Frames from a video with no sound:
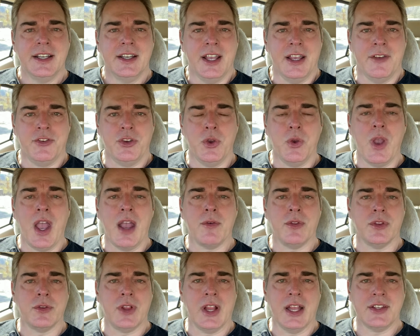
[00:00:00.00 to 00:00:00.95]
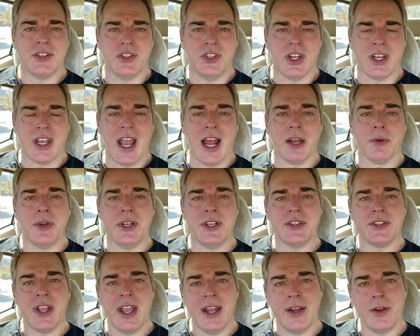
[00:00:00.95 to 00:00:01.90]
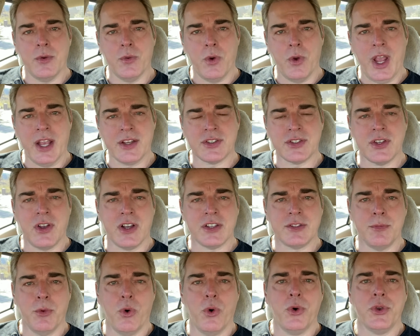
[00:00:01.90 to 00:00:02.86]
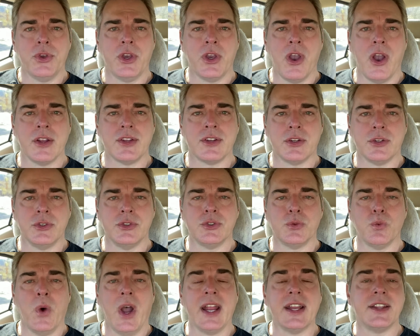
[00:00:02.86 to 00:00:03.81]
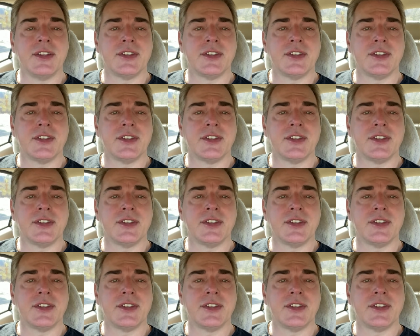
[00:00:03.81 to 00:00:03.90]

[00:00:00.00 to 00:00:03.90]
if you have less in your calories and exercise more, you're going to lose weight.